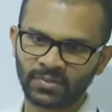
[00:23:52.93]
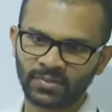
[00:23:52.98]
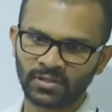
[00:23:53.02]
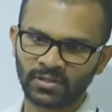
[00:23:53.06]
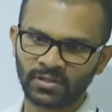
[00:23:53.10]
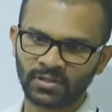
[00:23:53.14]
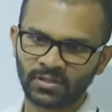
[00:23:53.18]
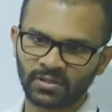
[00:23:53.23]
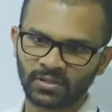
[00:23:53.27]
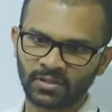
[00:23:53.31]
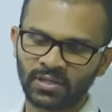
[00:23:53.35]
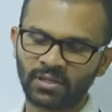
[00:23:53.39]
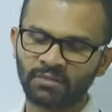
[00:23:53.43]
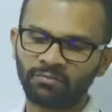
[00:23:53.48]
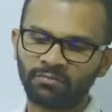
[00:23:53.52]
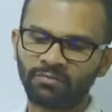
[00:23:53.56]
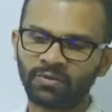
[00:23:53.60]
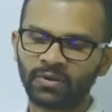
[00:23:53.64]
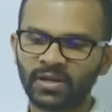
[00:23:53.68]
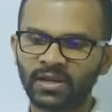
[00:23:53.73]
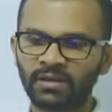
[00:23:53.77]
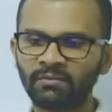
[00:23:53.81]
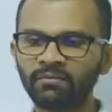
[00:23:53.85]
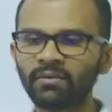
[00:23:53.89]
If you are
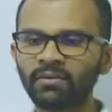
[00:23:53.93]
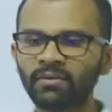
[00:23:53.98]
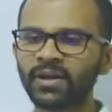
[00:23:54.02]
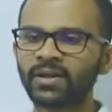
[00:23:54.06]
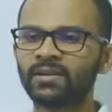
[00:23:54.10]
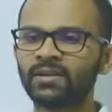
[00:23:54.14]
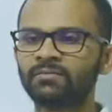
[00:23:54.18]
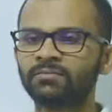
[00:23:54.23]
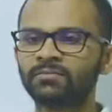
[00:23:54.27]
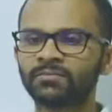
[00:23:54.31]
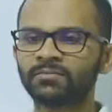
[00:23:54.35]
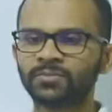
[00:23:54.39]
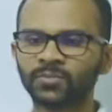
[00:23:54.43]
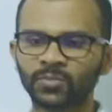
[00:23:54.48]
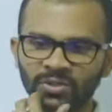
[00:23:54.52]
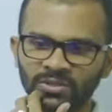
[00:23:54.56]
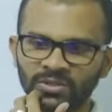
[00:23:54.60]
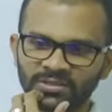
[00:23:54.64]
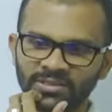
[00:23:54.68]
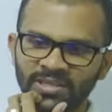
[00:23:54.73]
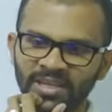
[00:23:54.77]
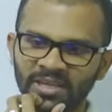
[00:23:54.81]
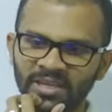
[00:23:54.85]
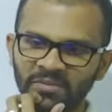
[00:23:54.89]
done writing, put a
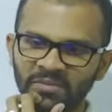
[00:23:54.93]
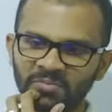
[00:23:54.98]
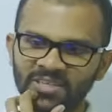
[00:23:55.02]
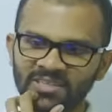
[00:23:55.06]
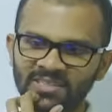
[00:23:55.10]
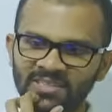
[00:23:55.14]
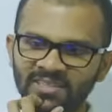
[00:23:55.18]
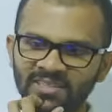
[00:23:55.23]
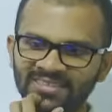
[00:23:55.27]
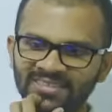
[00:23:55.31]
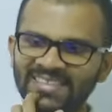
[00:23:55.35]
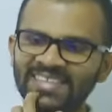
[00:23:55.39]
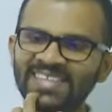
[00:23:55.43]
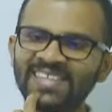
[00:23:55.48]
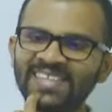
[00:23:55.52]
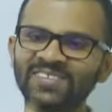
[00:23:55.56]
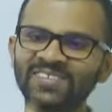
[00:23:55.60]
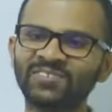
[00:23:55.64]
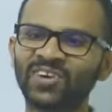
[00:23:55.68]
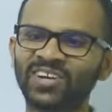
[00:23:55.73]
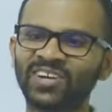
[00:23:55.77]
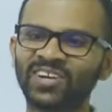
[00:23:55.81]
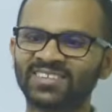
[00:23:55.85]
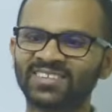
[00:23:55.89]
chat message D1.
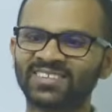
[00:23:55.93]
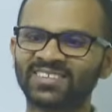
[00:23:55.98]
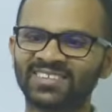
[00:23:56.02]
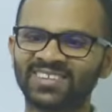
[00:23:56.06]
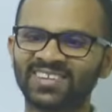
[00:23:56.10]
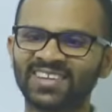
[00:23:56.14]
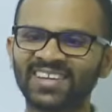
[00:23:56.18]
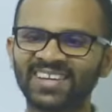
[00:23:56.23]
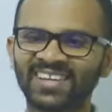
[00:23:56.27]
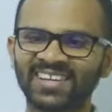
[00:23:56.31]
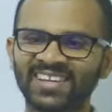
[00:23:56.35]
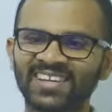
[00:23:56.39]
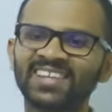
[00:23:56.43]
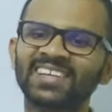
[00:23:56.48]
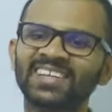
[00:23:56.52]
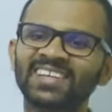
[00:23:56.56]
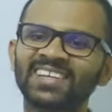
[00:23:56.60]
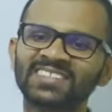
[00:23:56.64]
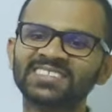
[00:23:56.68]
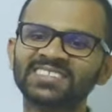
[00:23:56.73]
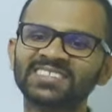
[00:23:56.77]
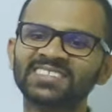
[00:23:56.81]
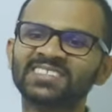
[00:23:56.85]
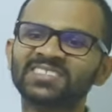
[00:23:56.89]

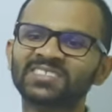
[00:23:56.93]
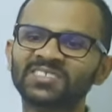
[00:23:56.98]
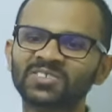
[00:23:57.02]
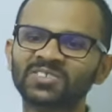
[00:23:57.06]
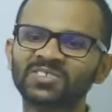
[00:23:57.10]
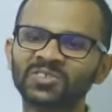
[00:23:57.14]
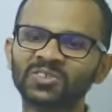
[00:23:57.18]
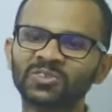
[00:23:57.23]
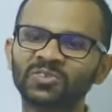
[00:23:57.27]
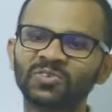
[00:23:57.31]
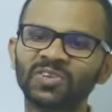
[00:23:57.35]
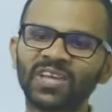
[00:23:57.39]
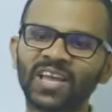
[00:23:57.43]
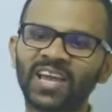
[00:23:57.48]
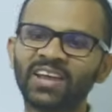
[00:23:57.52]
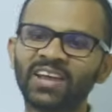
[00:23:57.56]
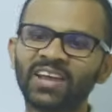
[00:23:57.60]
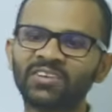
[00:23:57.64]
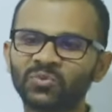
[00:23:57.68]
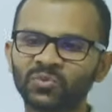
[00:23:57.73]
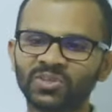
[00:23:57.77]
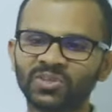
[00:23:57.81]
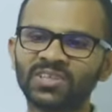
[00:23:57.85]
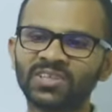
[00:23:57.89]
Yes, we have to
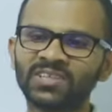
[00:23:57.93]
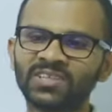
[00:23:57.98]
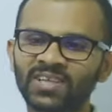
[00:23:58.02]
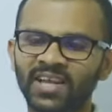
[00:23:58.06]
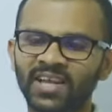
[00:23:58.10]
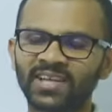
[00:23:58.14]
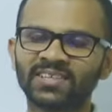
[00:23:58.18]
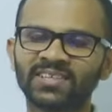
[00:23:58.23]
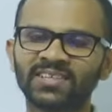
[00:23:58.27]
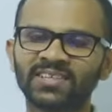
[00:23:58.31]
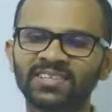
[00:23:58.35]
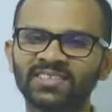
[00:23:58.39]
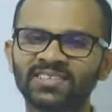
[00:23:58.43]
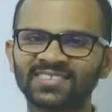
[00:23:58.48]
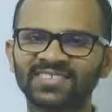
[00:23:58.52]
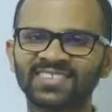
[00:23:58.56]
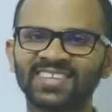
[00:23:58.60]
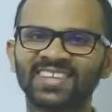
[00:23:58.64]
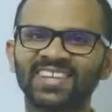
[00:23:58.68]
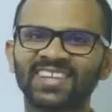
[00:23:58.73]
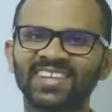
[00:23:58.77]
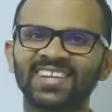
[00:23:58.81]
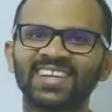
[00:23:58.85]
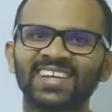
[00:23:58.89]
interact.
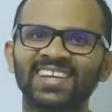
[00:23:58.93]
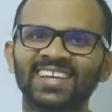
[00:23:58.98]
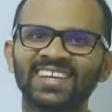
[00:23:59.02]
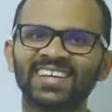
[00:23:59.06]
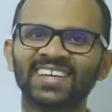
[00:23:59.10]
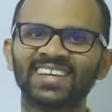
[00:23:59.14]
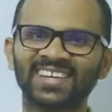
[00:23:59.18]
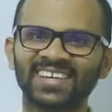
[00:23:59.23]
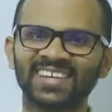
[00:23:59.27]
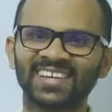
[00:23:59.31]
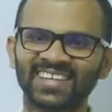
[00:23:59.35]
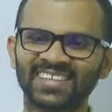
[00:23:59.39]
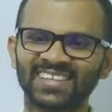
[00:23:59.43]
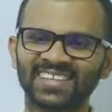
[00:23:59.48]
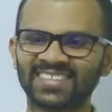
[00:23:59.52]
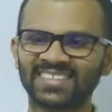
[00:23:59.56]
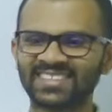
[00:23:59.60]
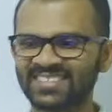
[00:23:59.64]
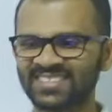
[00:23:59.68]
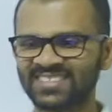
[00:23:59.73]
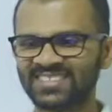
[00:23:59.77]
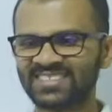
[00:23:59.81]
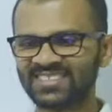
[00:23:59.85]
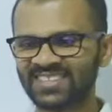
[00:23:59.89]
This
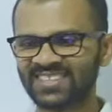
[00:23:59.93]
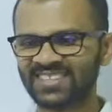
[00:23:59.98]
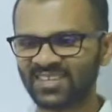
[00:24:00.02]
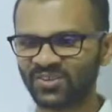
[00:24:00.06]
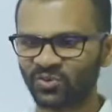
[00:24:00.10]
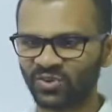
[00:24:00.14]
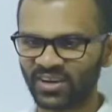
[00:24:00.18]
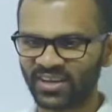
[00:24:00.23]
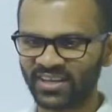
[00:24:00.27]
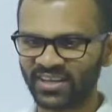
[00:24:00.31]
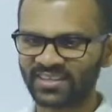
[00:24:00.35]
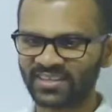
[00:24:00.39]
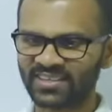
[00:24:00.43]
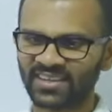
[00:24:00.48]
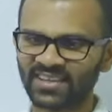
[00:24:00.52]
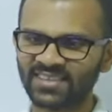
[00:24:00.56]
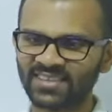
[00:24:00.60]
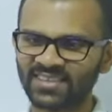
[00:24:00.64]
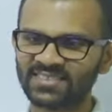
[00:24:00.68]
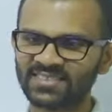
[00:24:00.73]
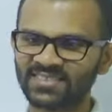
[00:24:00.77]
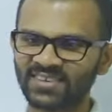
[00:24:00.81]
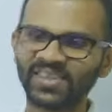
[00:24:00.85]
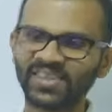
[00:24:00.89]
is an online class,
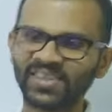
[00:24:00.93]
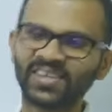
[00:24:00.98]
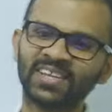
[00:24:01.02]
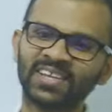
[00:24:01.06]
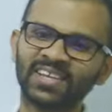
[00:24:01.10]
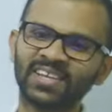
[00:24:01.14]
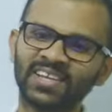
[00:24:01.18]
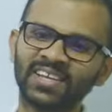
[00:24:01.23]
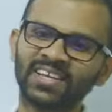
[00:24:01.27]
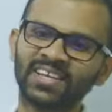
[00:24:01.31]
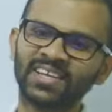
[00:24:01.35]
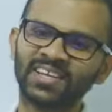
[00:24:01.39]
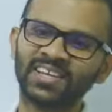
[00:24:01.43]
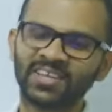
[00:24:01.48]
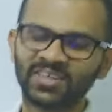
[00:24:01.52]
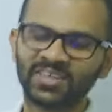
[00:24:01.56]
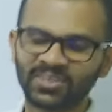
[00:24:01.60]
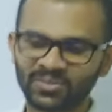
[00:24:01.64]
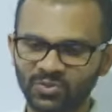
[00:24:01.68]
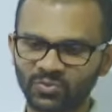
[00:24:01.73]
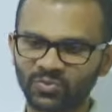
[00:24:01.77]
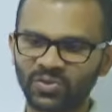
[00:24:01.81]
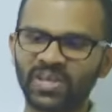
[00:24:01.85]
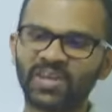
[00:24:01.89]
right? So we
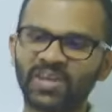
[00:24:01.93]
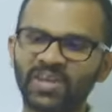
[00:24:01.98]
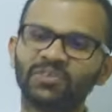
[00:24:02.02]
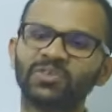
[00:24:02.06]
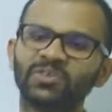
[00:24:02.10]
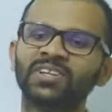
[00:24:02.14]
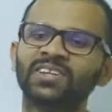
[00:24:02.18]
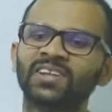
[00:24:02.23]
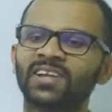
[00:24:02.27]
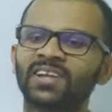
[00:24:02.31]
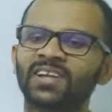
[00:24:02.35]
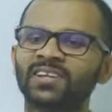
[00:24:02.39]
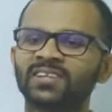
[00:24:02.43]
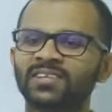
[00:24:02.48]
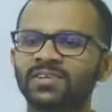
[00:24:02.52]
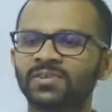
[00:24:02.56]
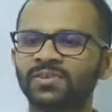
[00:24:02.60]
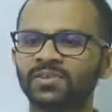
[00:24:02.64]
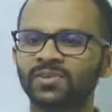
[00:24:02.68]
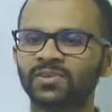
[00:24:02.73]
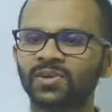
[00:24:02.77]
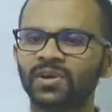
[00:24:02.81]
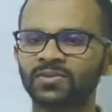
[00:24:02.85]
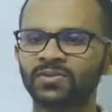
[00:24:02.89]
have to interact. You
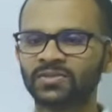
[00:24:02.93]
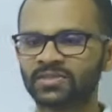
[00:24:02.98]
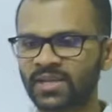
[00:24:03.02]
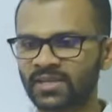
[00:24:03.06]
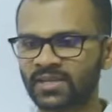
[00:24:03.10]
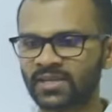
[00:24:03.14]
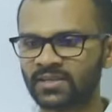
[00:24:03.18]
have to chat.